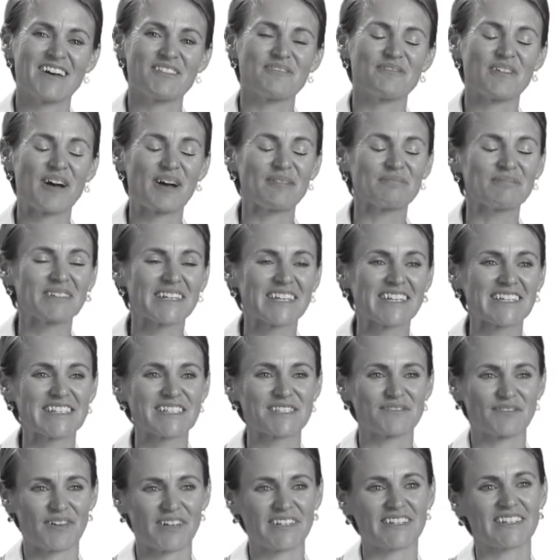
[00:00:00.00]
Farmlink
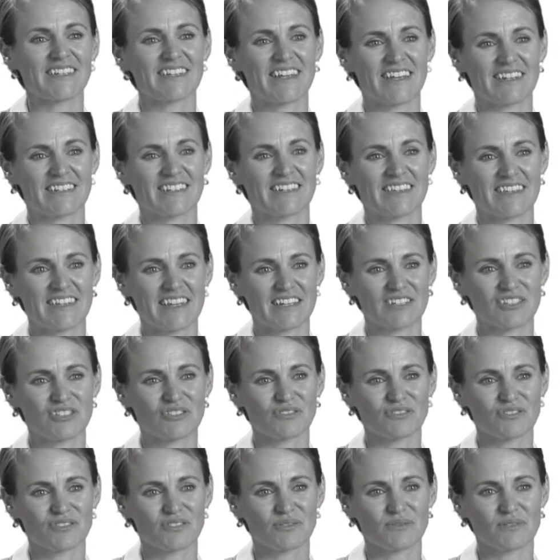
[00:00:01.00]
is funded under the
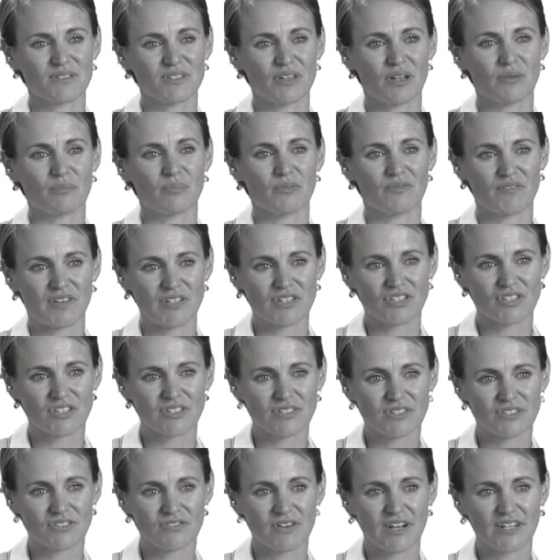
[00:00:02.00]
National Suicide
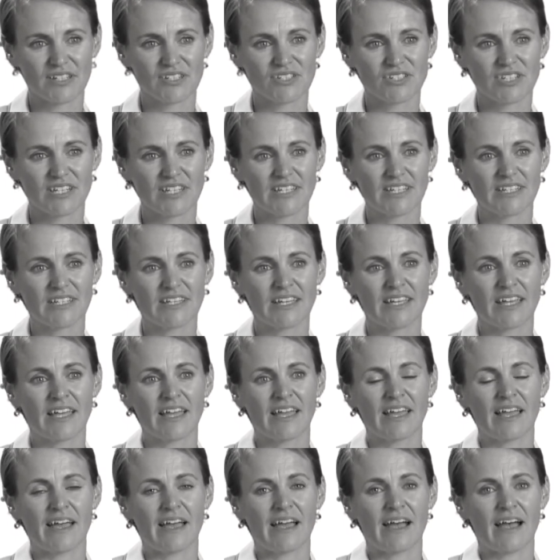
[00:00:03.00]
Prevention Strategy,
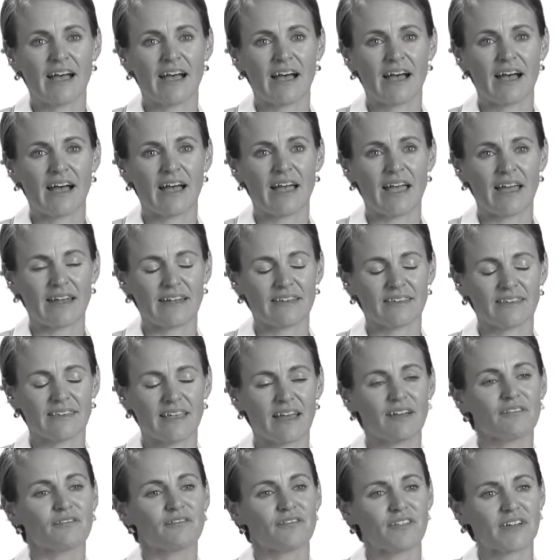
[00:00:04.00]
and
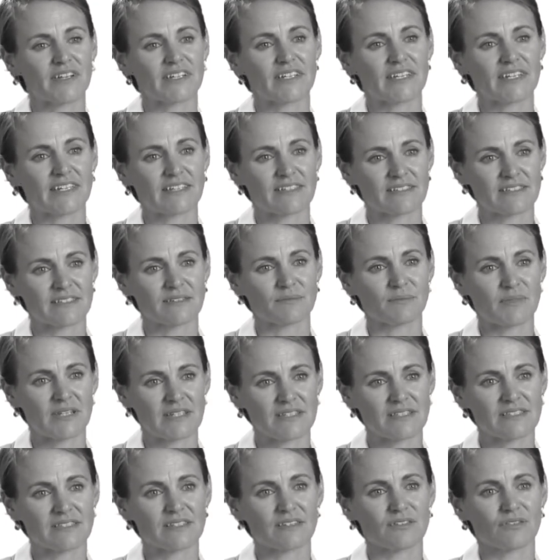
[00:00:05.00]
that funding is
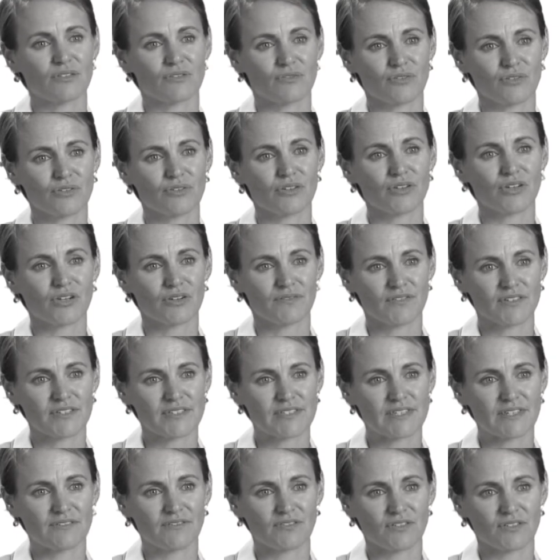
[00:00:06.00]
administered through the
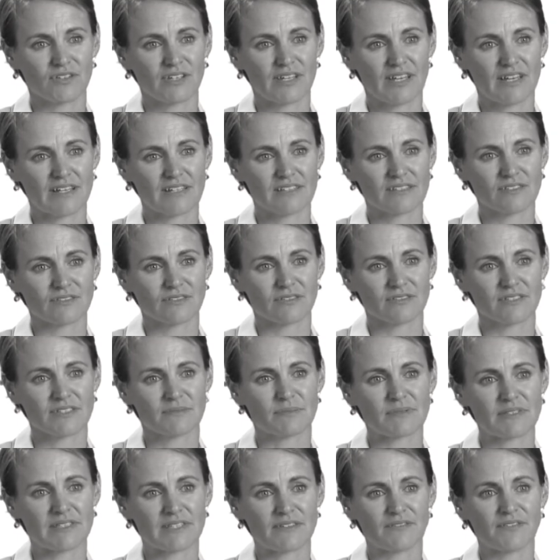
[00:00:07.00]
University of Newcastle,
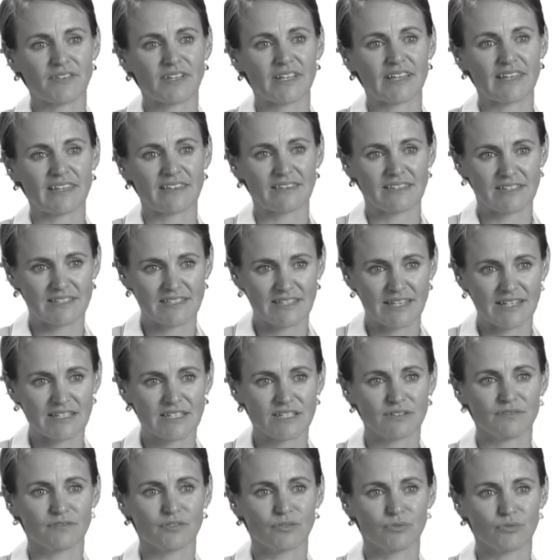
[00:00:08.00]
specifically the
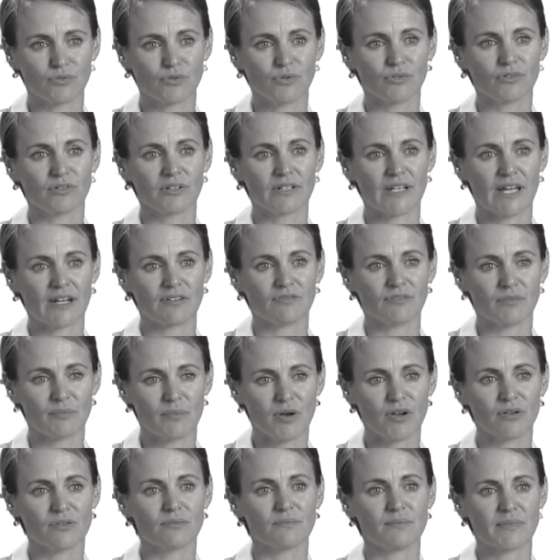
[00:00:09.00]
Centre for Rural and
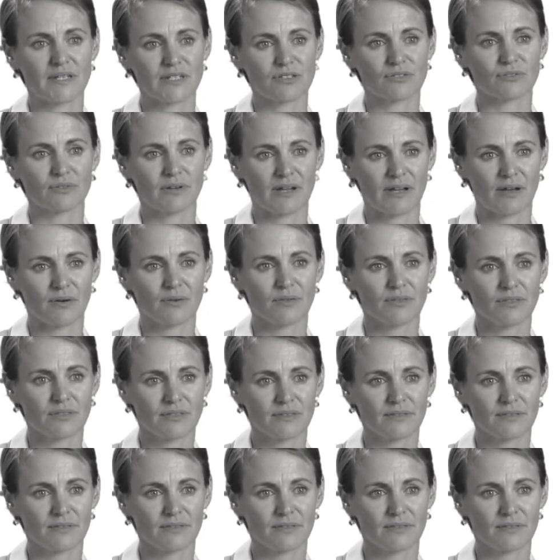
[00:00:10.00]
Remote Mental Health.